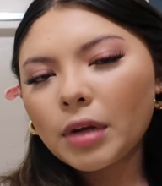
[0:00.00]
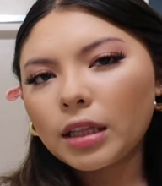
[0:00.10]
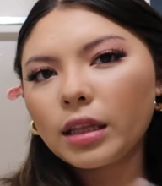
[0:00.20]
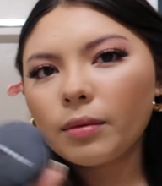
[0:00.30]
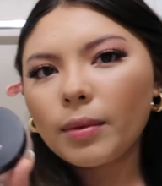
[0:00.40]

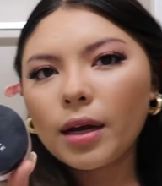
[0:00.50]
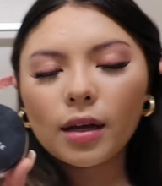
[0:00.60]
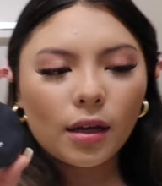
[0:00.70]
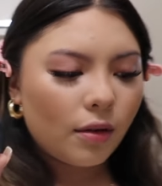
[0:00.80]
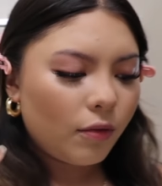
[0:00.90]
I think
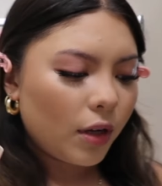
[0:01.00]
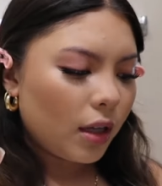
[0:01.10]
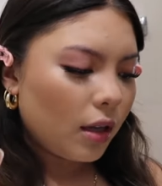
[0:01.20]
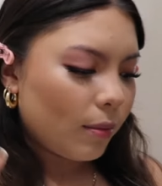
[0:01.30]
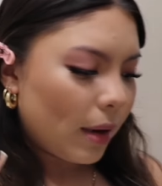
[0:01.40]
my
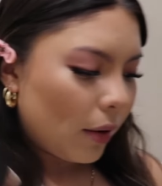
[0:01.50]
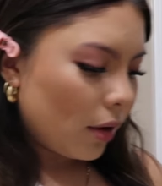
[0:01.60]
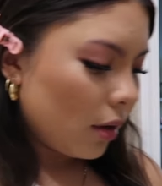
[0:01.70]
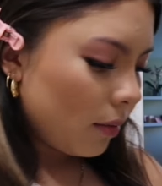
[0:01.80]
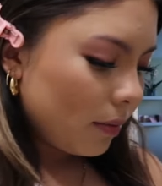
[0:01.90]
freaking
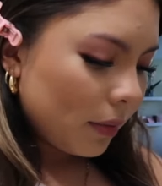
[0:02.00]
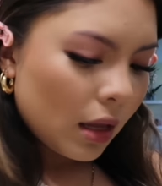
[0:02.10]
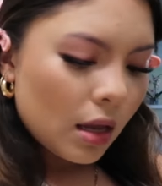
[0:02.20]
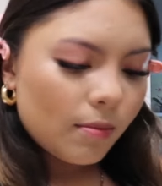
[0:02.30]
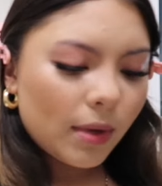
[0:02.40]
powder,
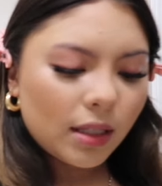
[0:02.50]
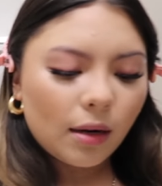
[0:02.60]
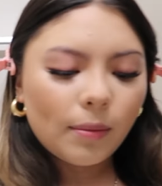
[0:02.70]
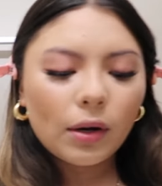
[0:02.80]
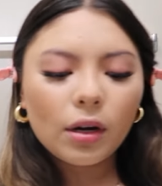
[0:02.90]
my
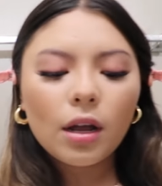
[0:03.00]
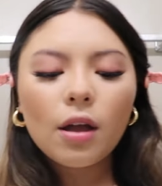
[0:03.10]
setting powder.